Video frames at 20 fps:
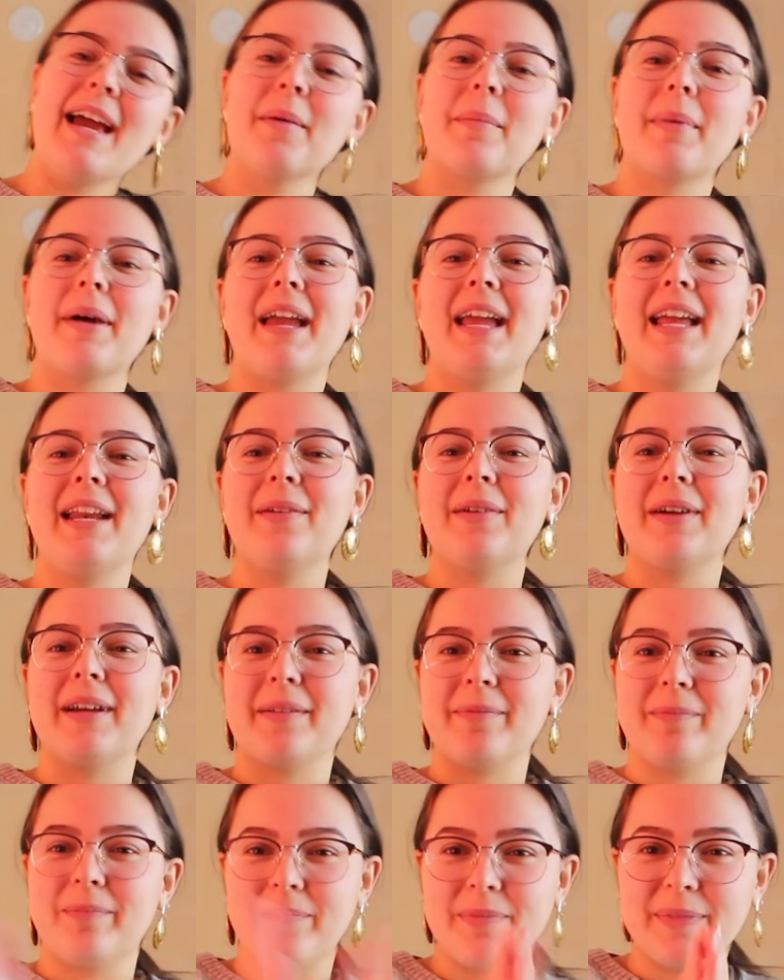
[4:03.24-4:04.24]
But
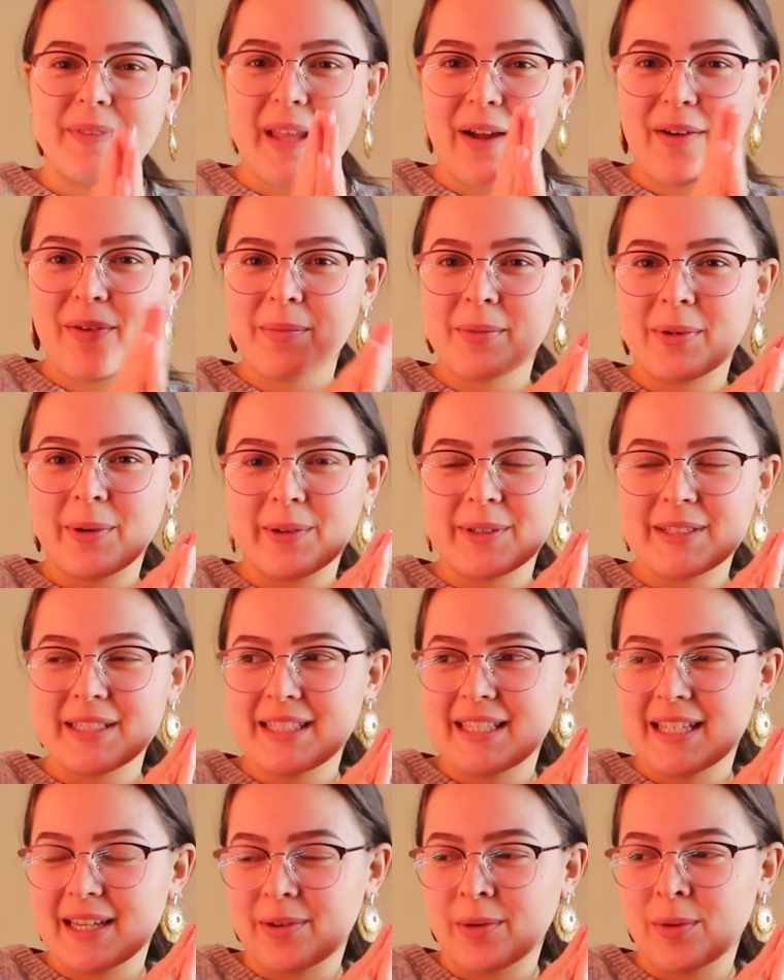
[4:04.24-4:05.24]
anyway, now I'm going
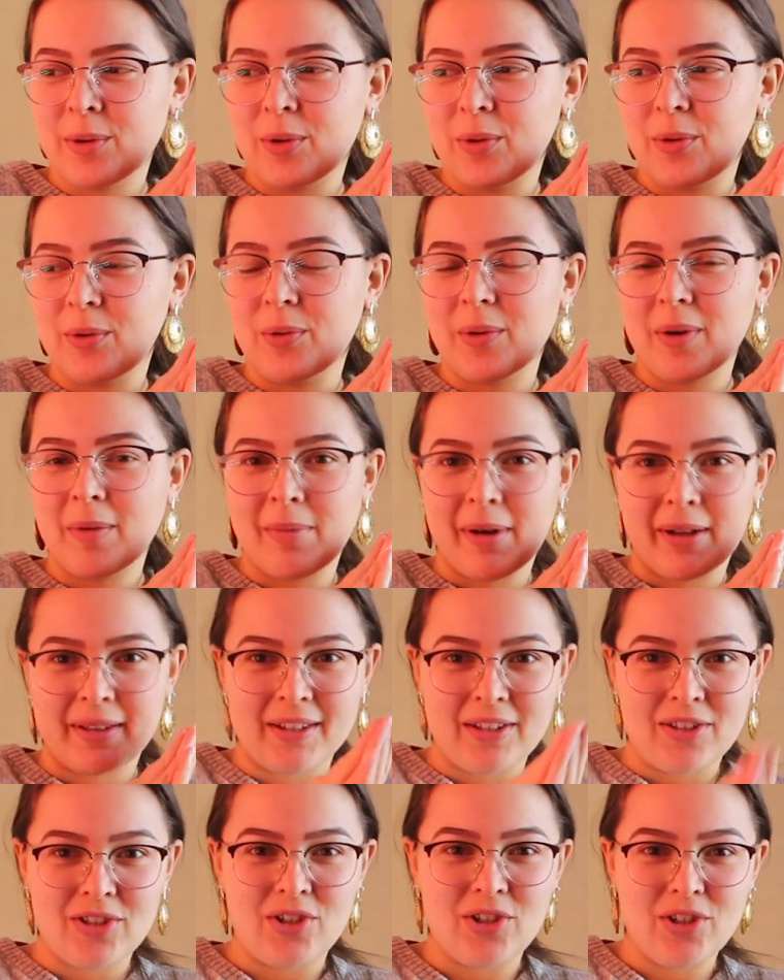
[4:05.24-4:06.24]
to tell you
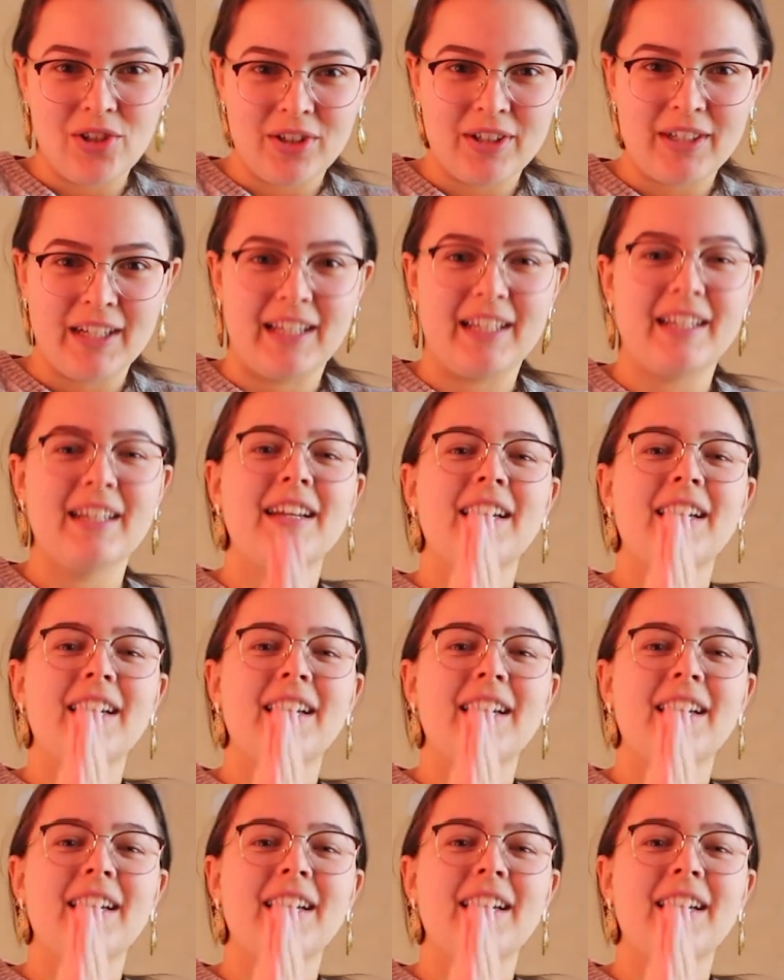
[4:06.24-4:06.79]
about the journey.